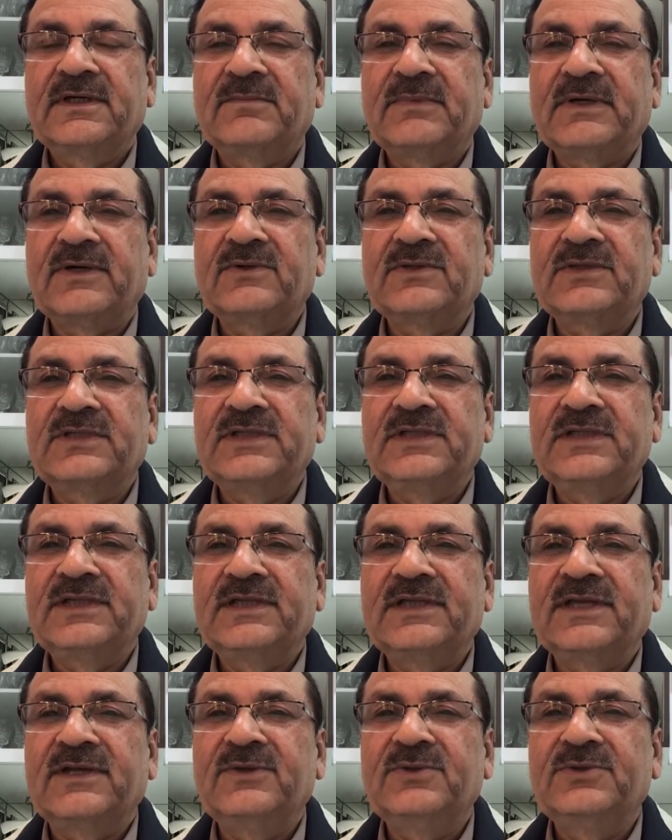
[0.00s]
about
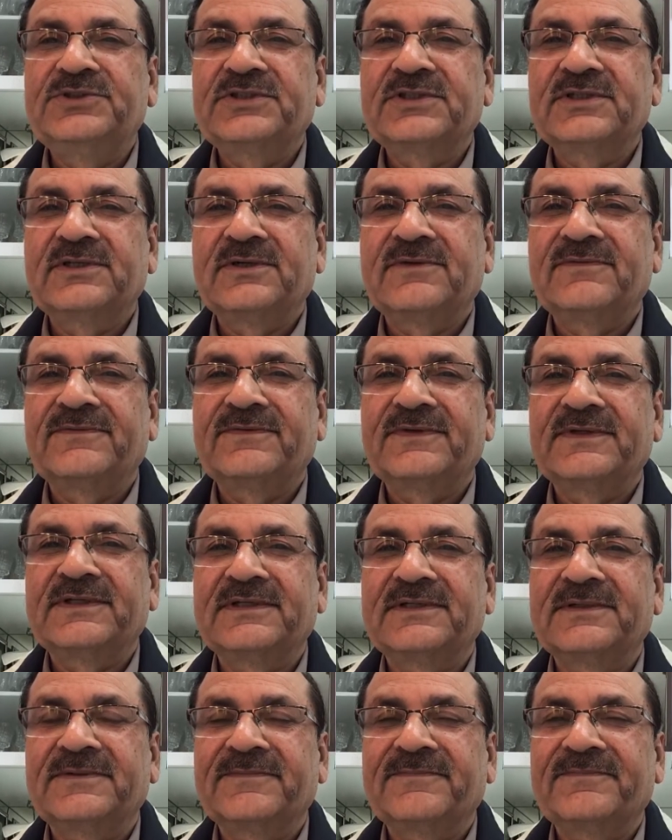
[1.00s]
the inclusion of
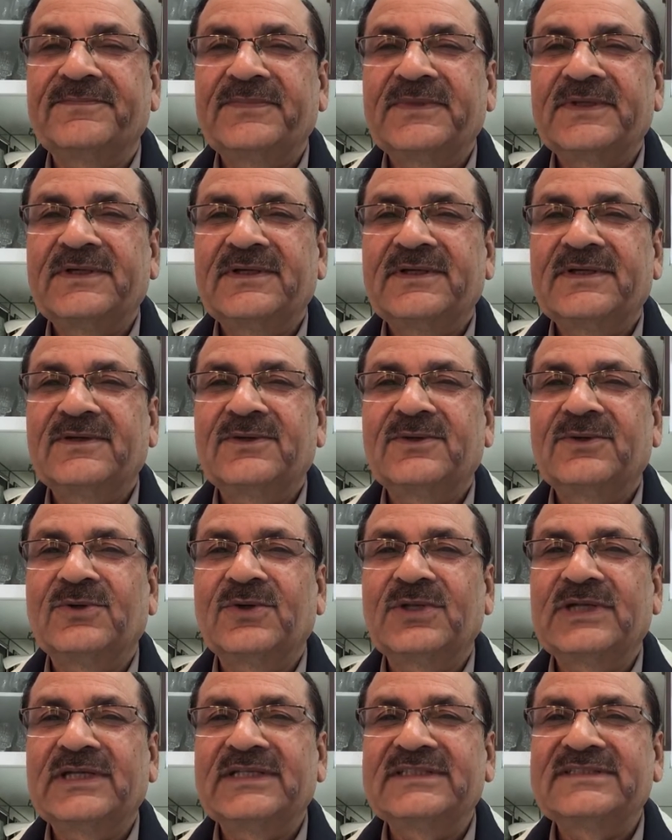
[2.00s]

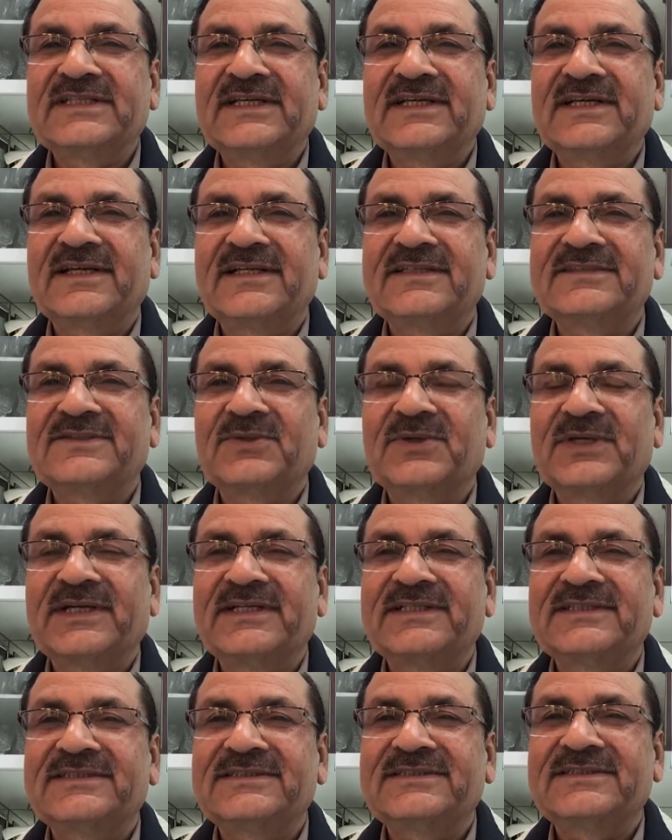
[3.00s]
hotels and
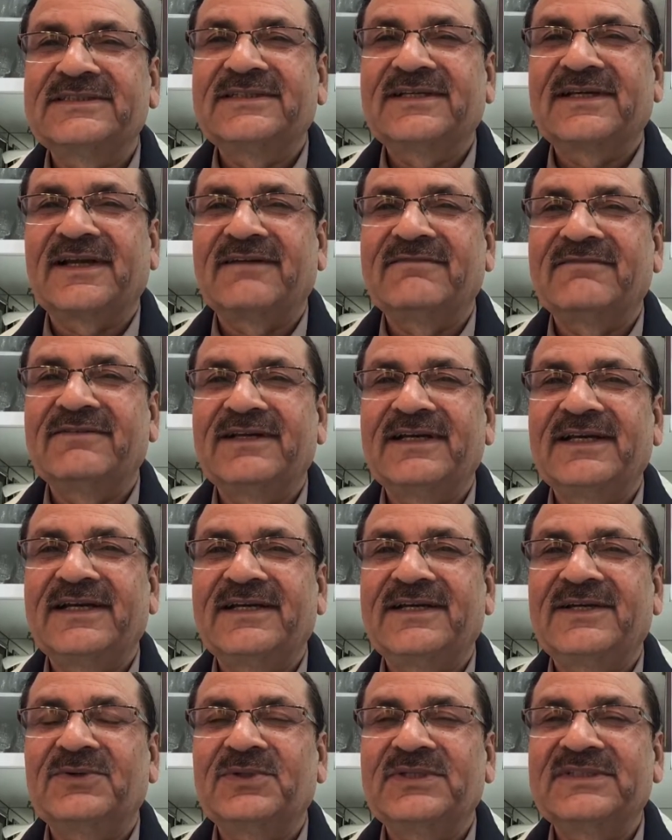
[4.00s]
restaurants, travel
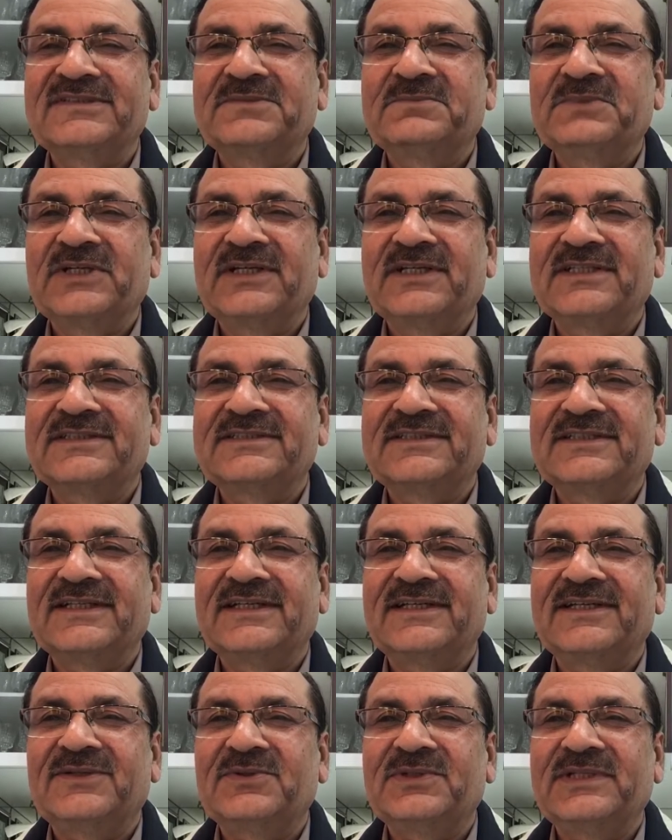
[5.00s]
and tourism
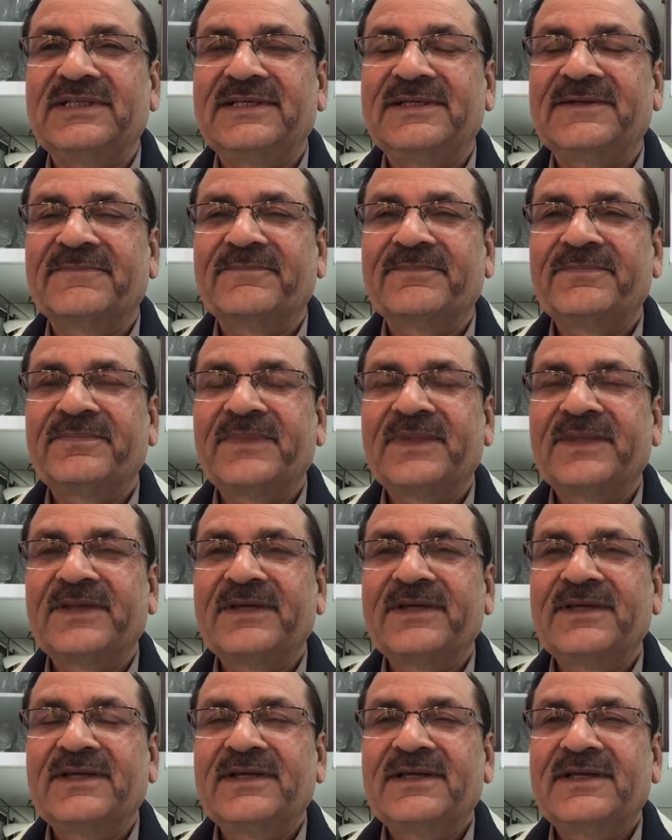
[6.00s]
industry into the
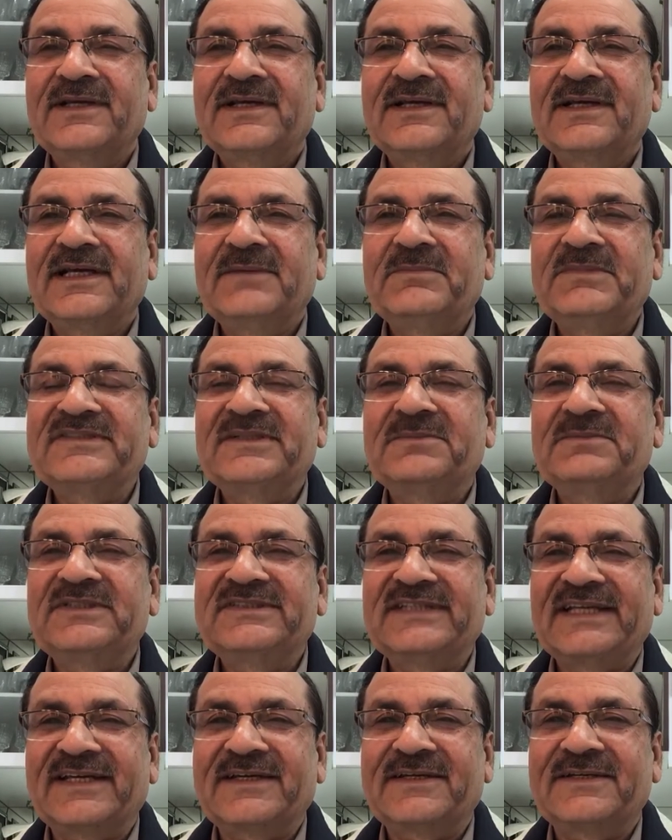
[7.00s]

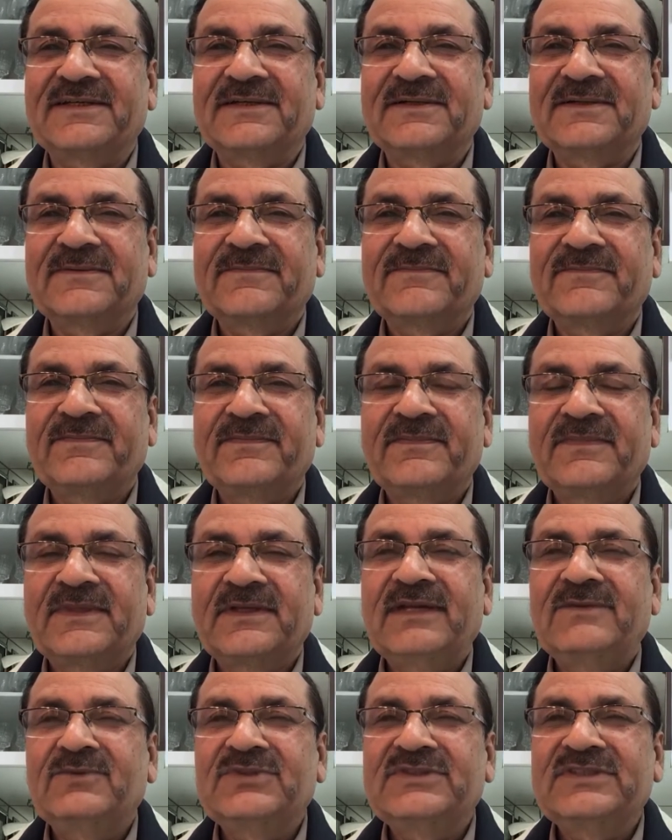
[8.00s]
MSME sector.
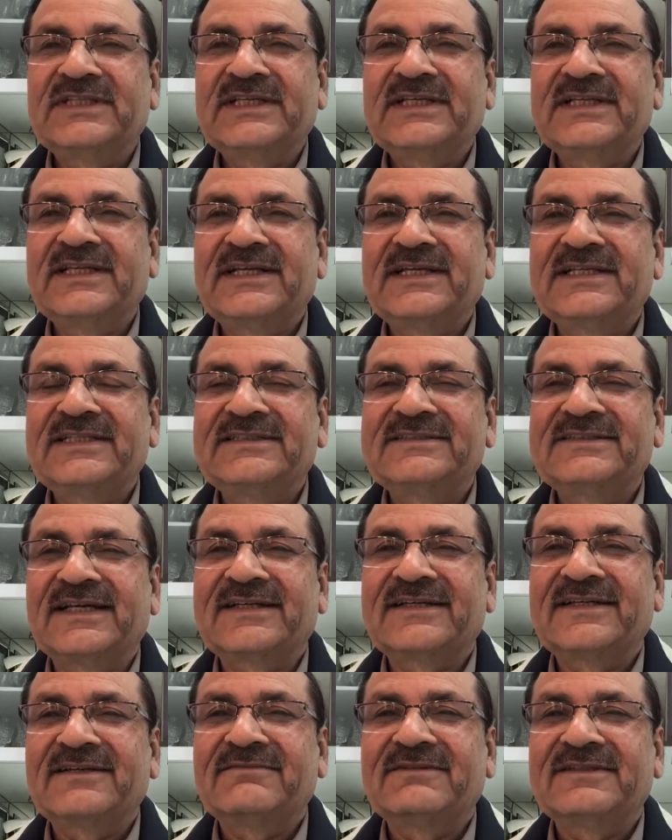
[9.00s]
Well, I would say that the
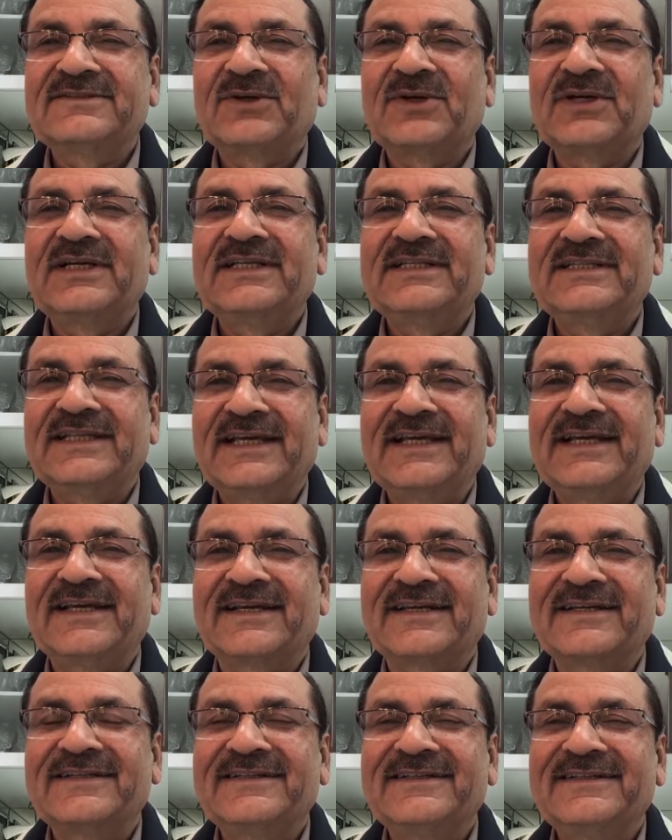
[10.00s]
sector was already
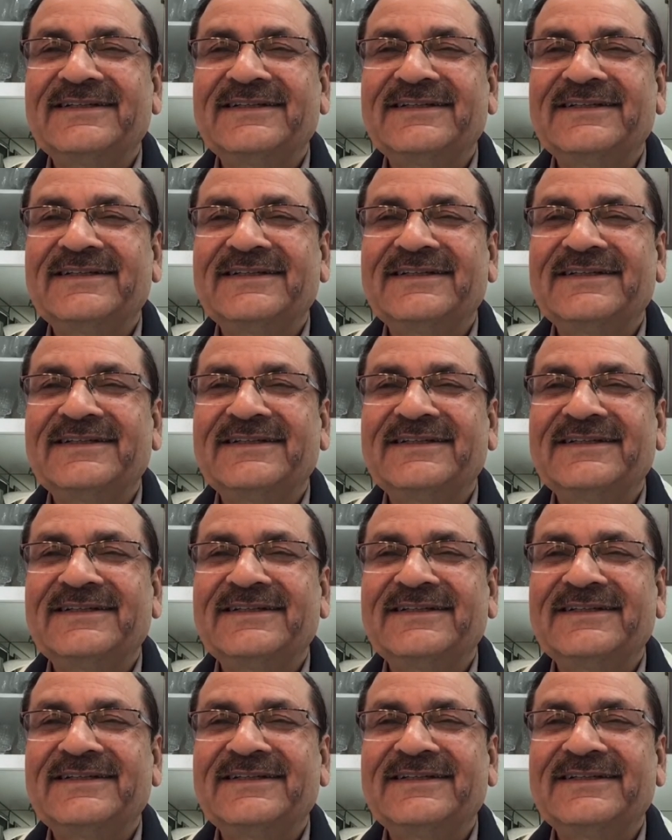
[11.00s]
there.